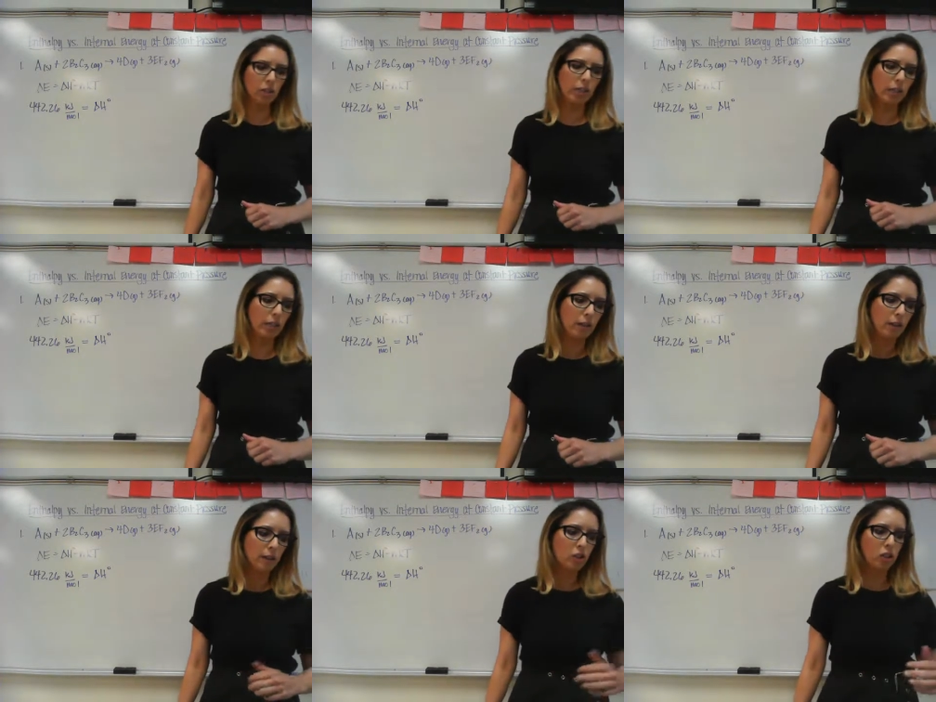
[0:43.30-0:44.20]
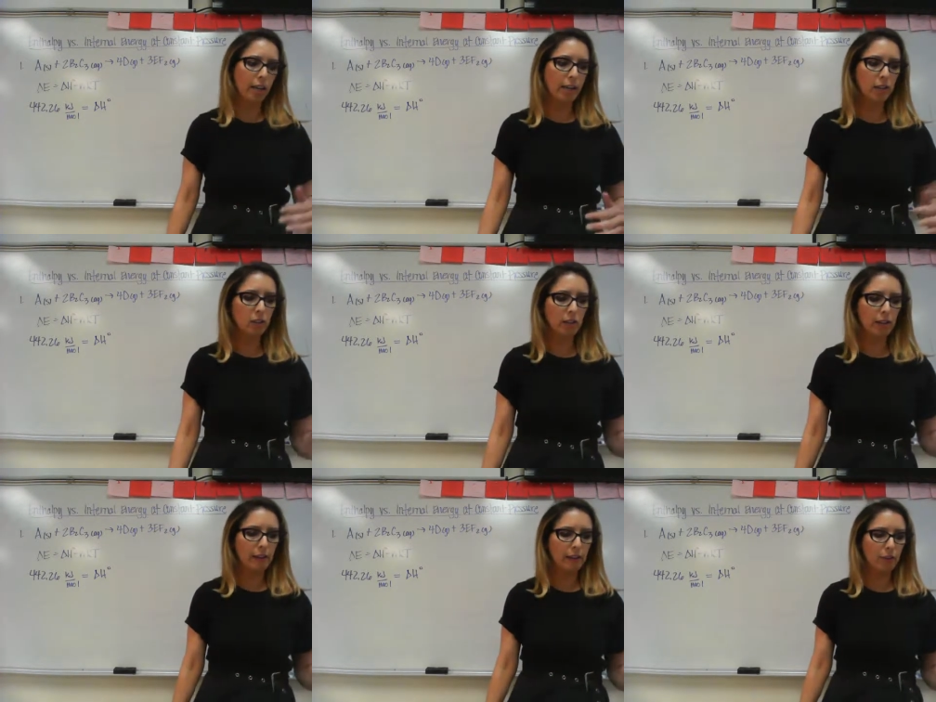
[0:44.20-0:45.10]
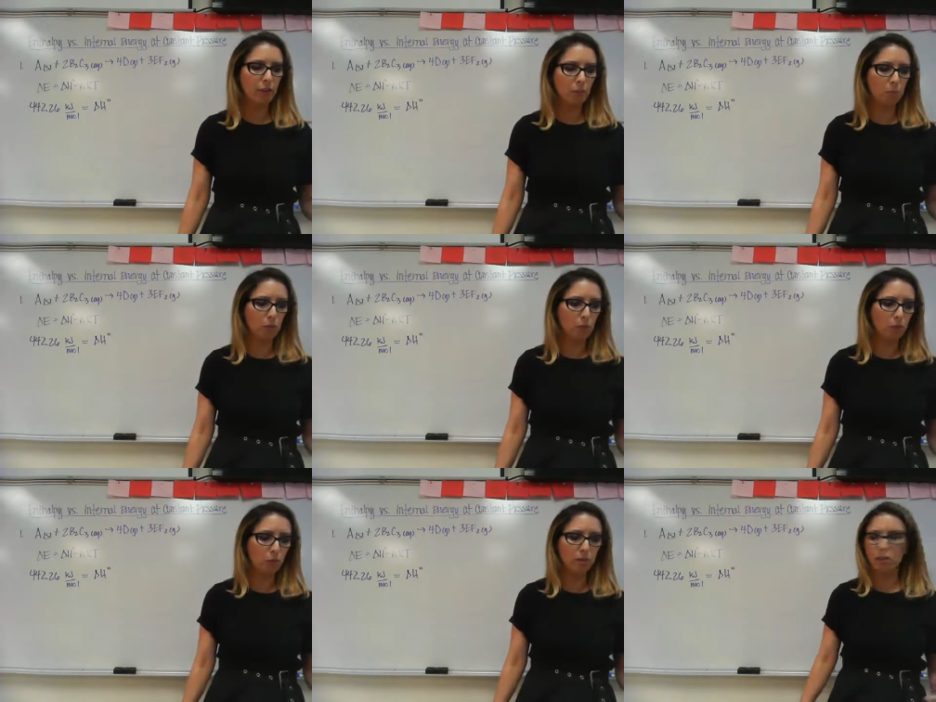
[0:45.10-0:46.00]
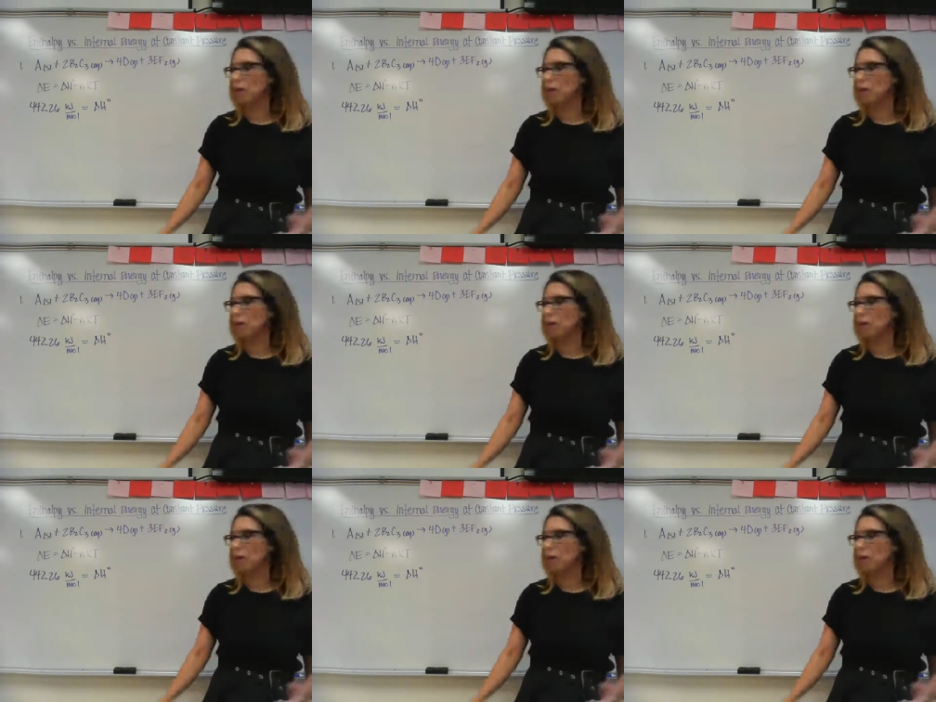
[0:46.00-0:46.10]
the change in the moles